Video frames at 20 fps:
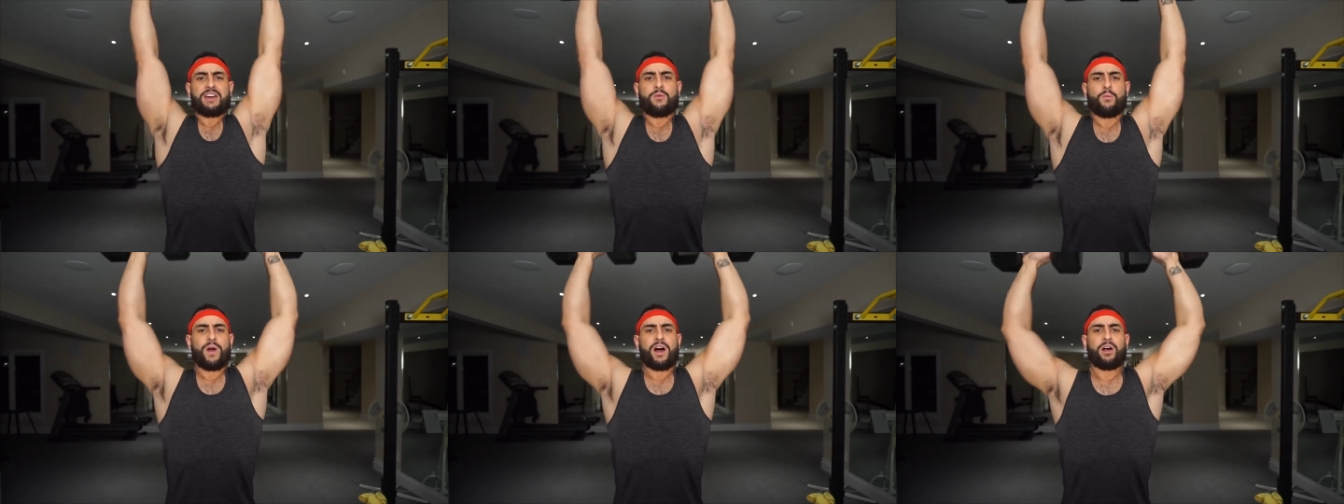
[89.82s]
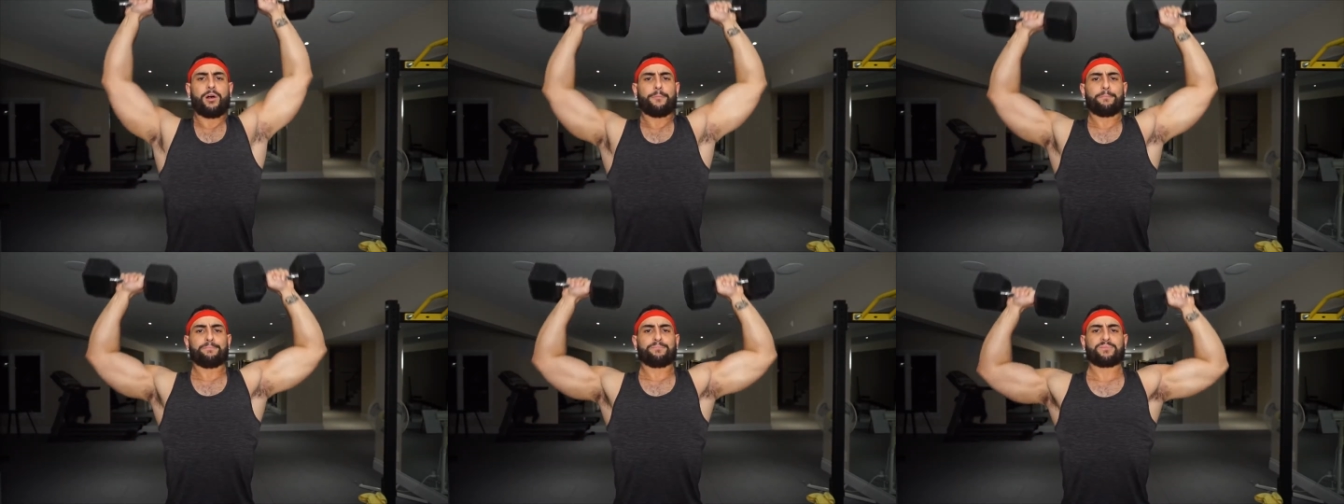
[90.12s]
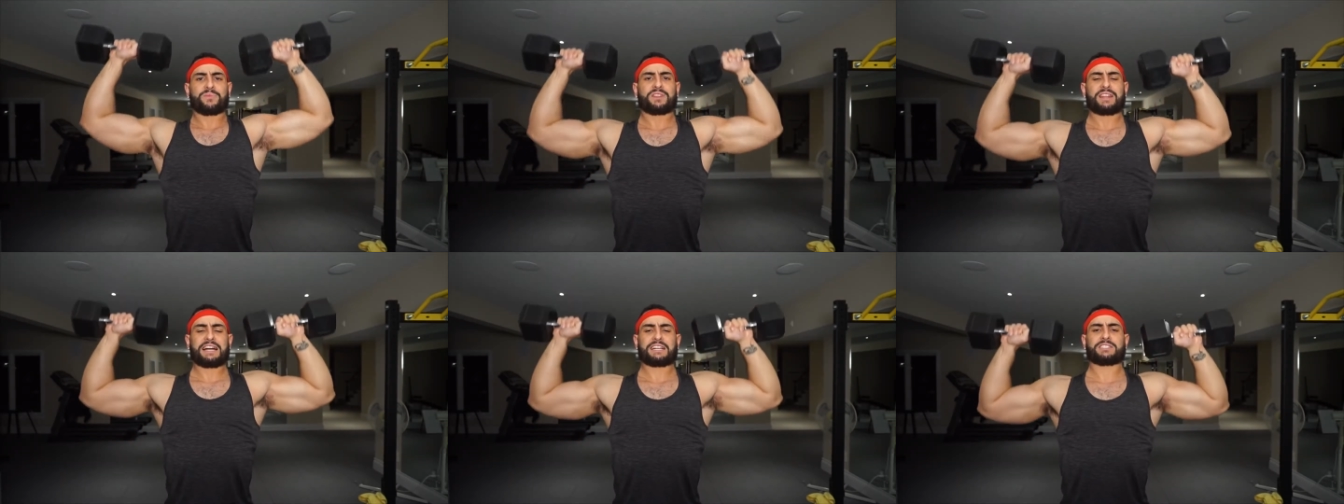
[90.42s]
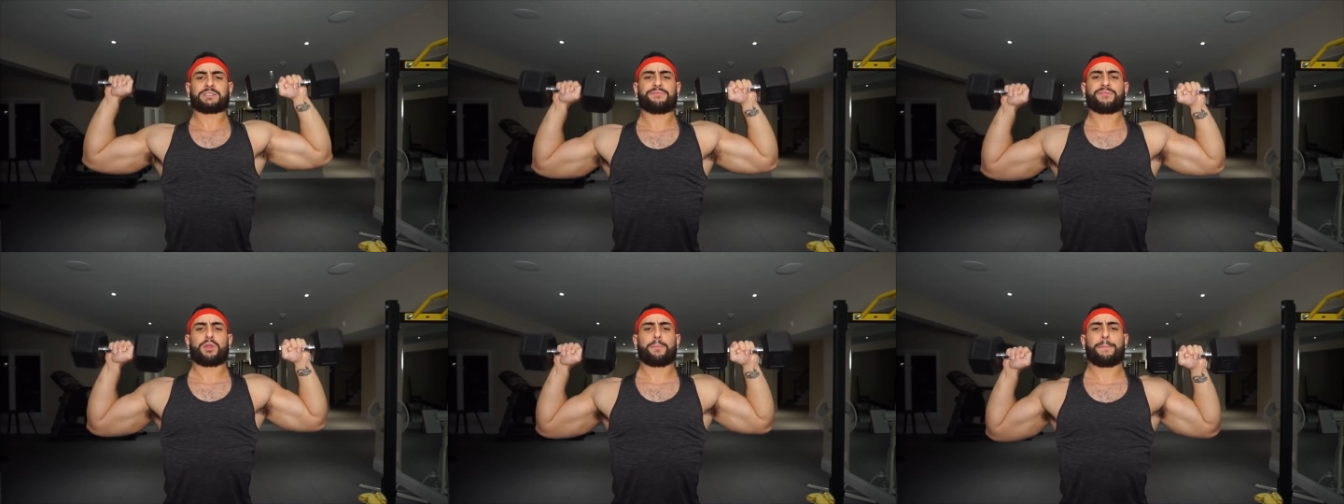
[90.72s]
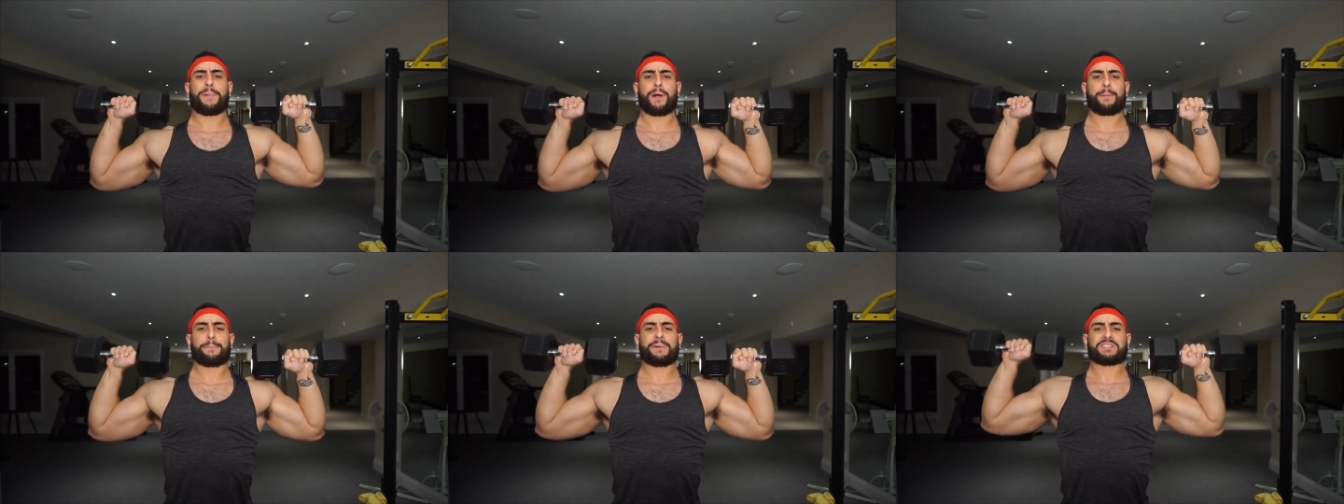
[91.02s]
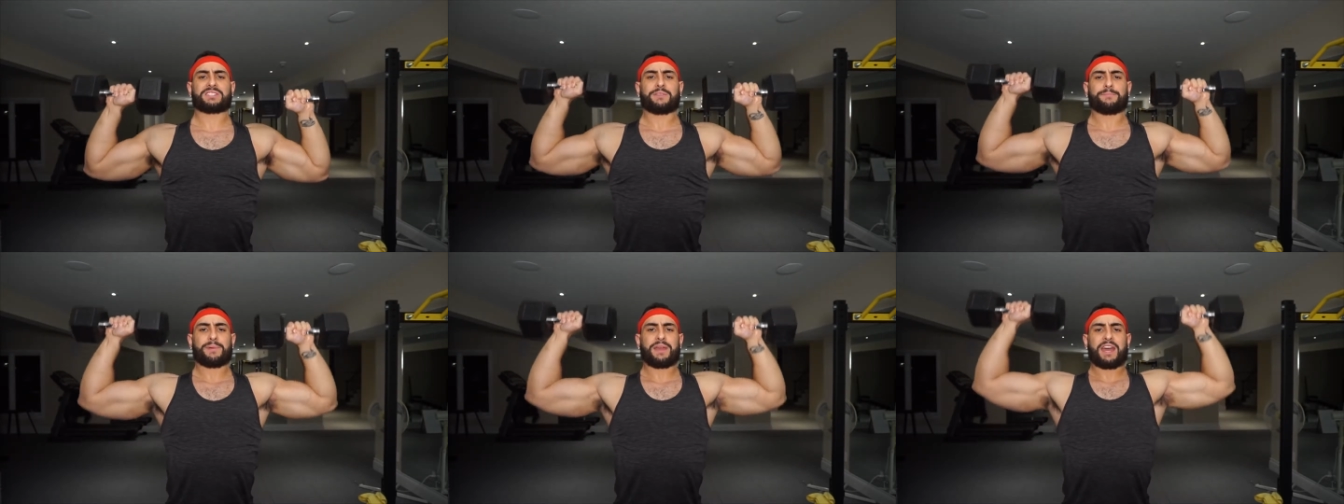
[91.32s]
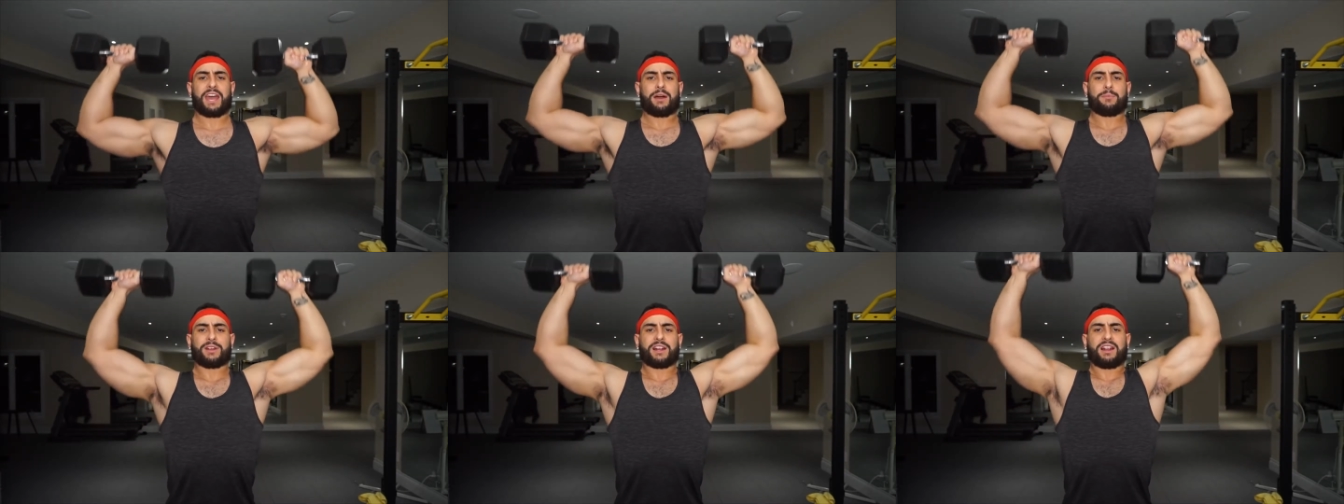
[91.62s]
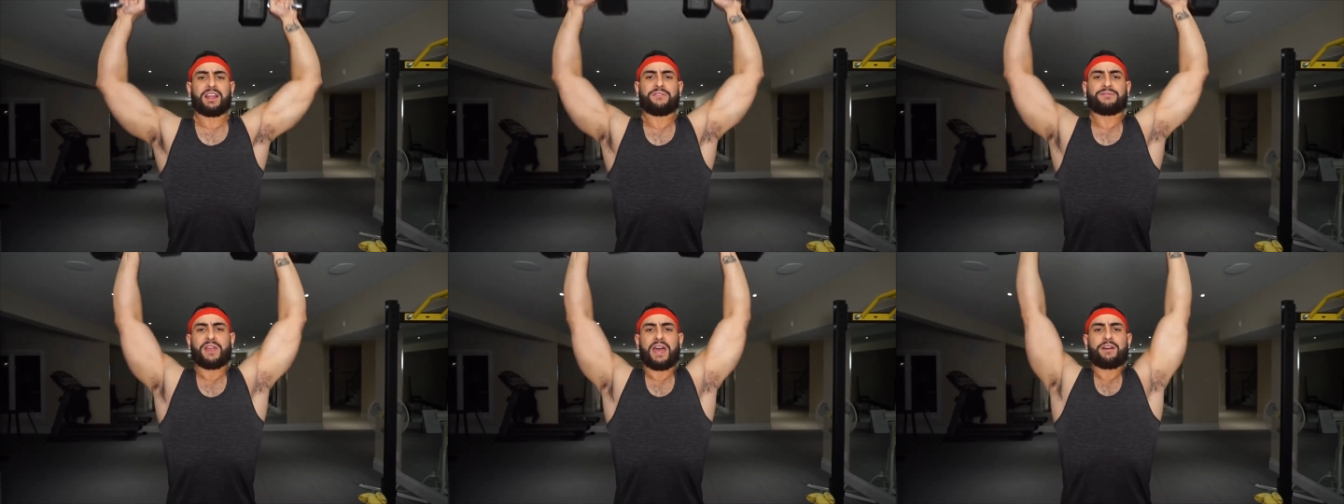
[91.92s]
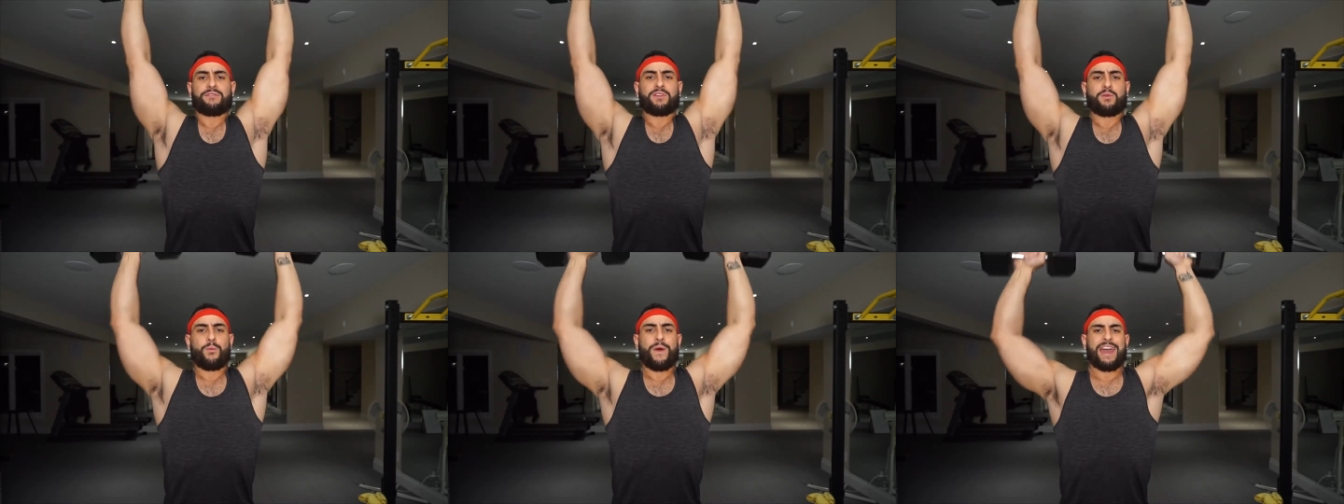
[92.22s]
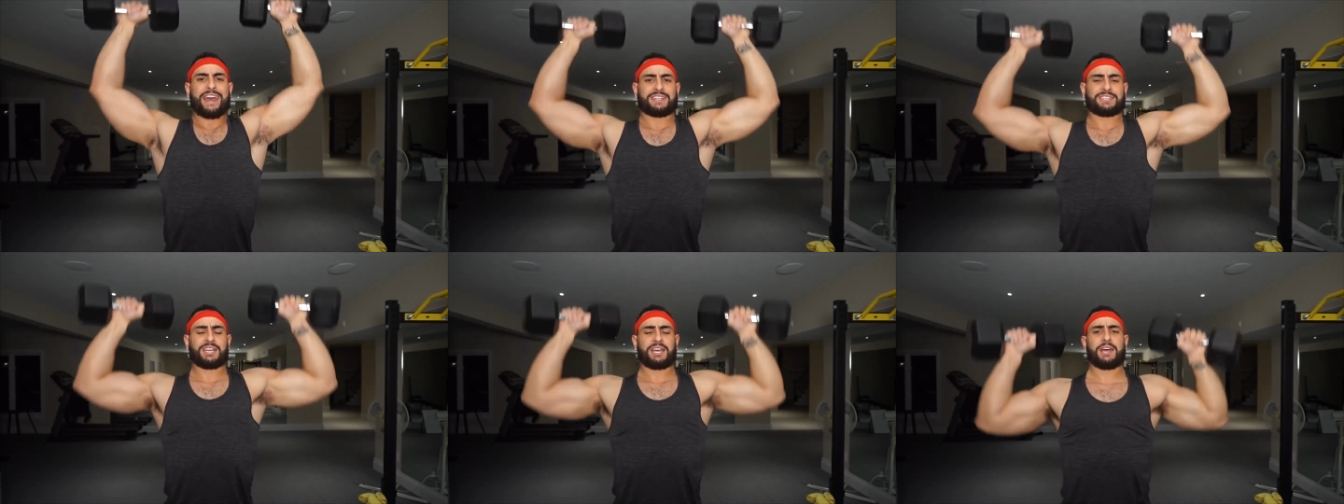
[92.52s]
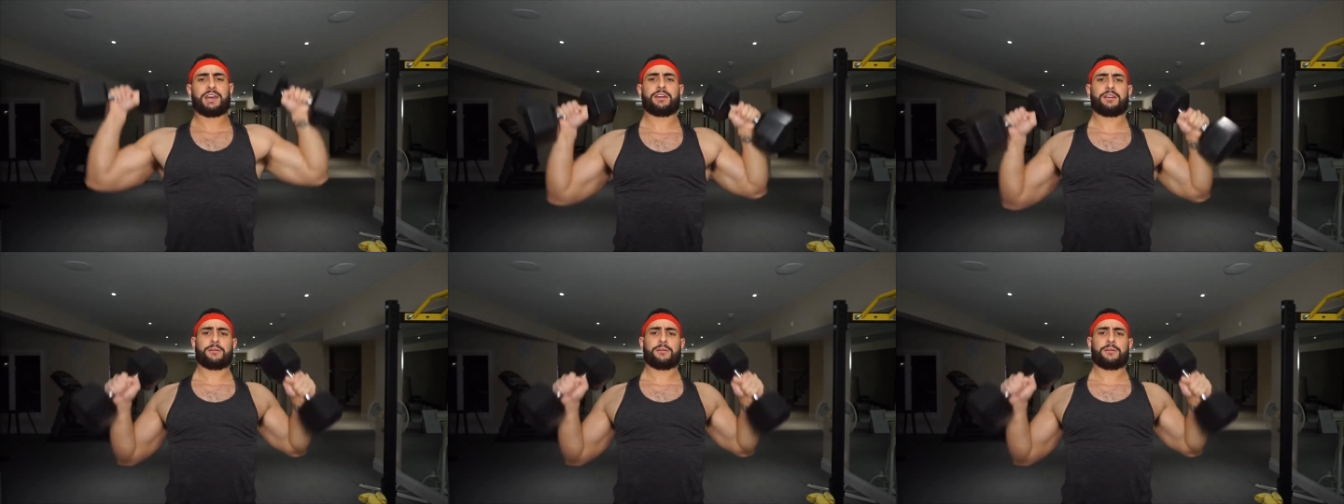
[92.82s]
well, that's for the purpose of being able to lift heavy weight.